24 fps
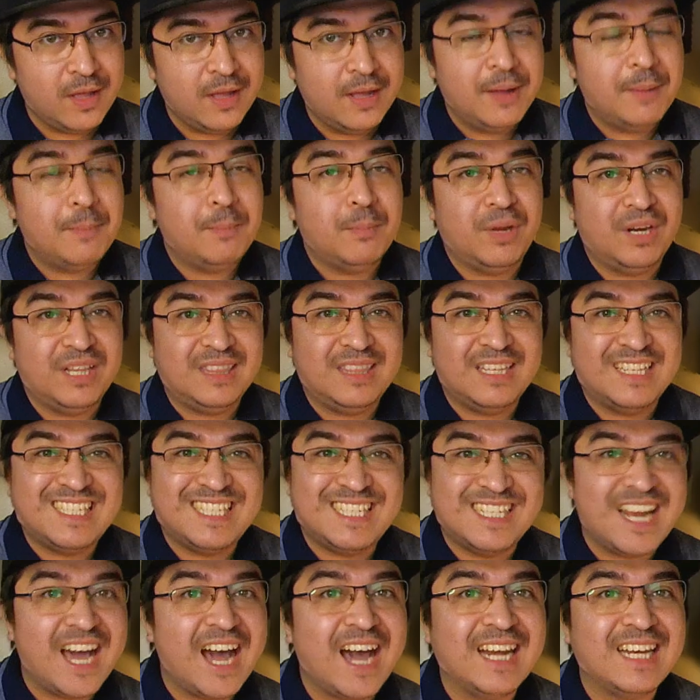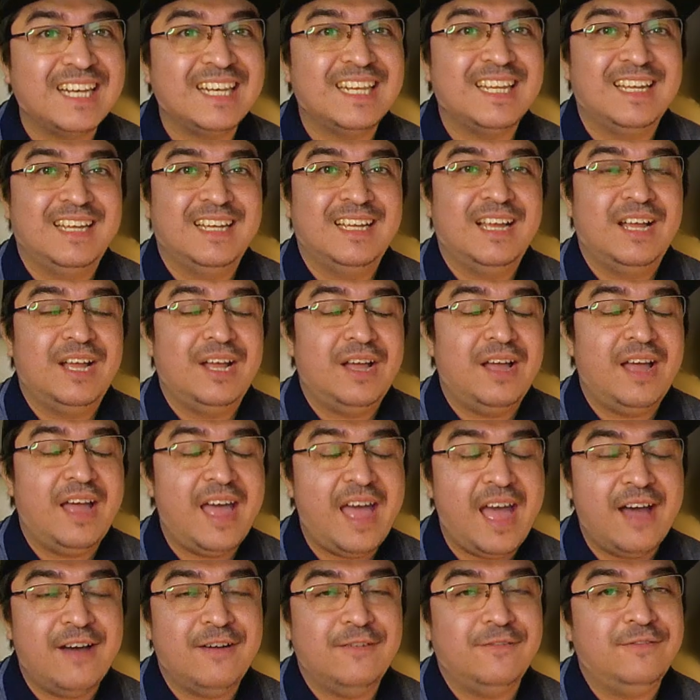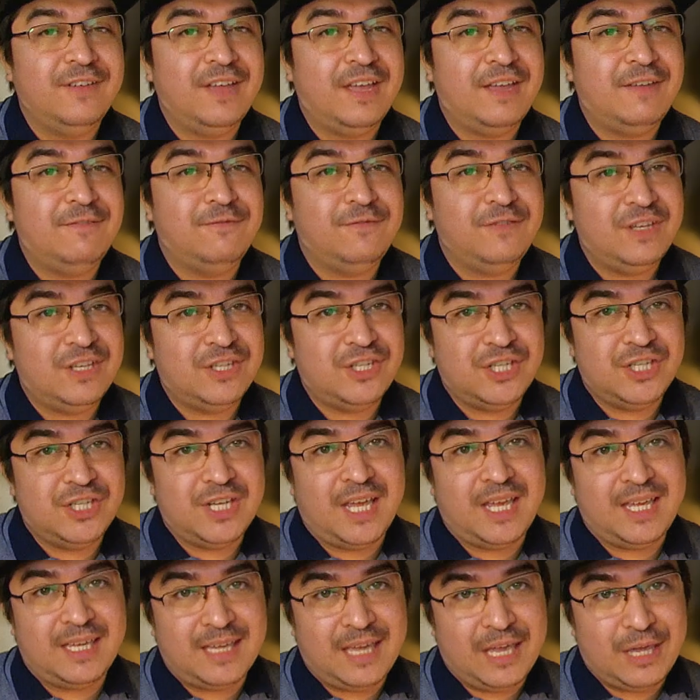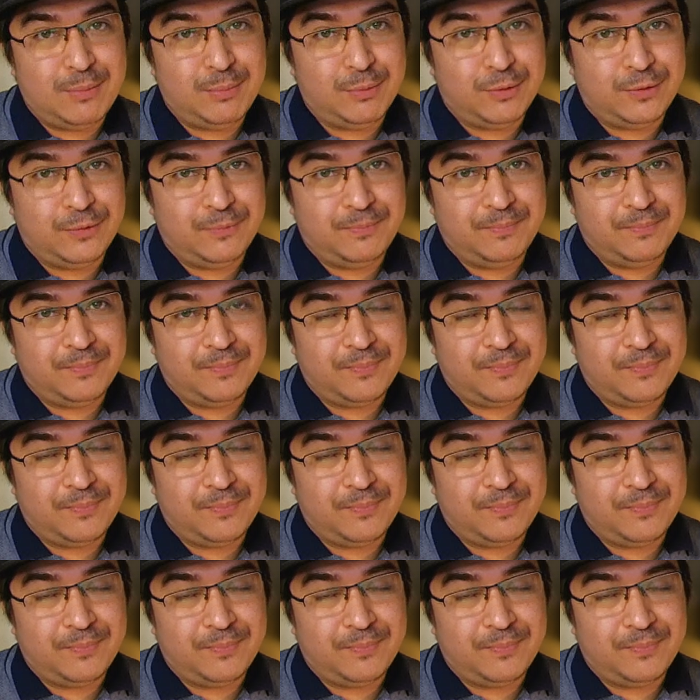but it does not have a VGA cable.